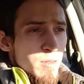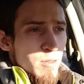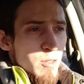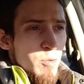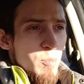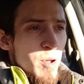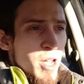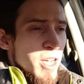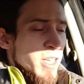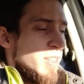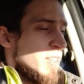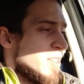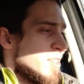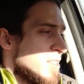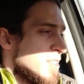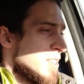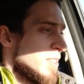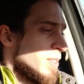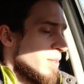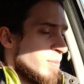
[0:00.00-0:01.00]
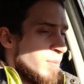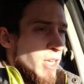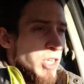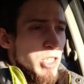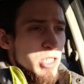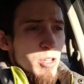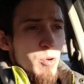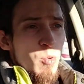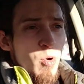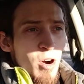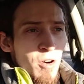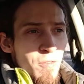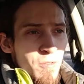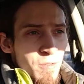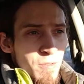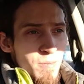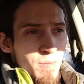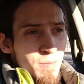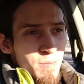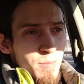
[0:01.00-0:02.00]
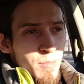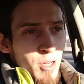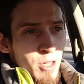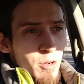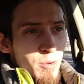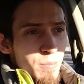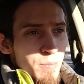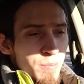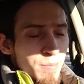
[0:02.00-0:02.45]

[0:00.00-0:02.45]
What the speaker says: to make this actually worth, you know.